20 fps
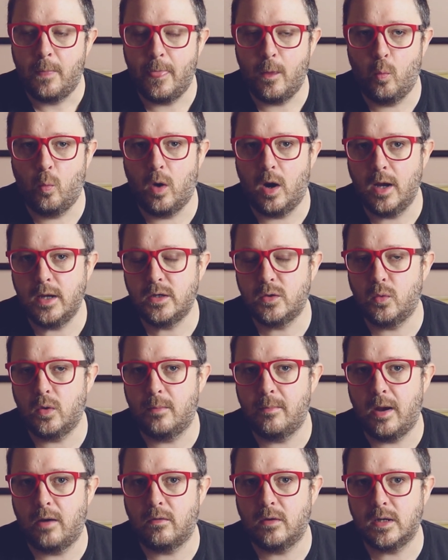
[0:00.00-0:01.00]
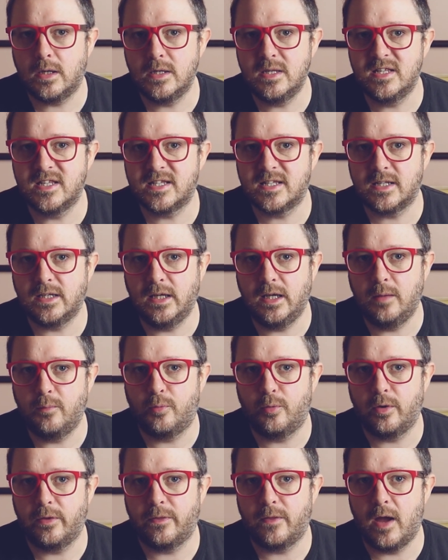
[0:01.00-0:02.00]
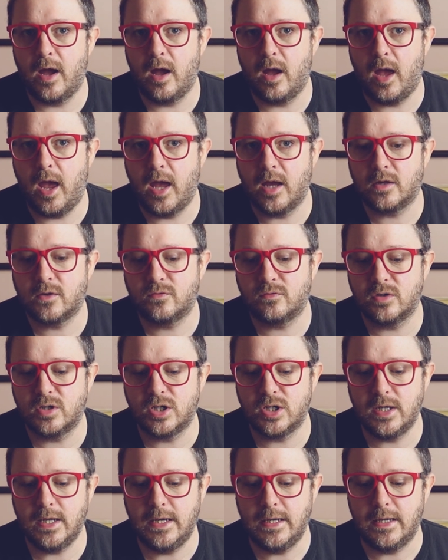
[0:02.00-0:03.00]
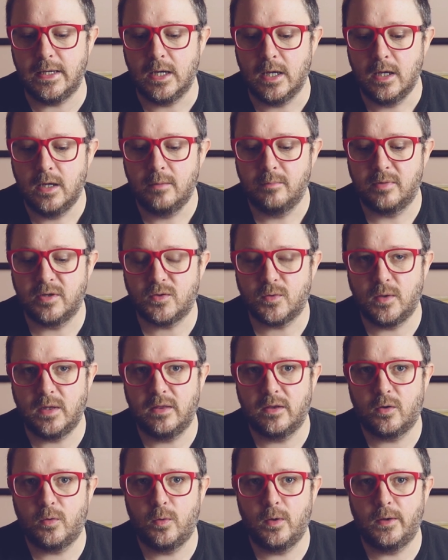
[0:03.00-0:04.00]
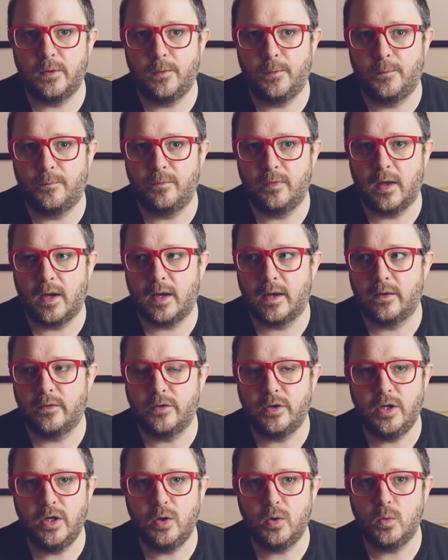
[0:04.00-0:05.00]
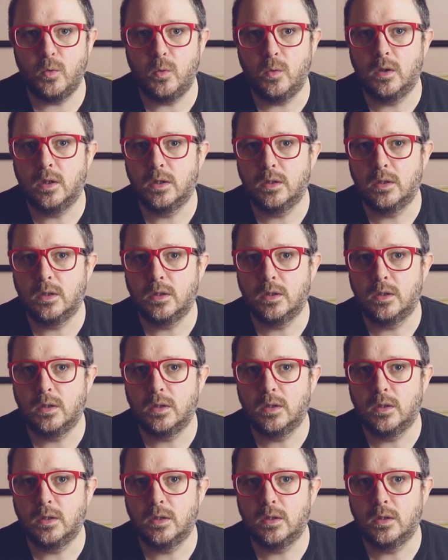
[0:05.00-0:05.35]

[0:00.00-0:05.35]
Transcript: why do Americans sleep with that extra sheet between the quilt and you?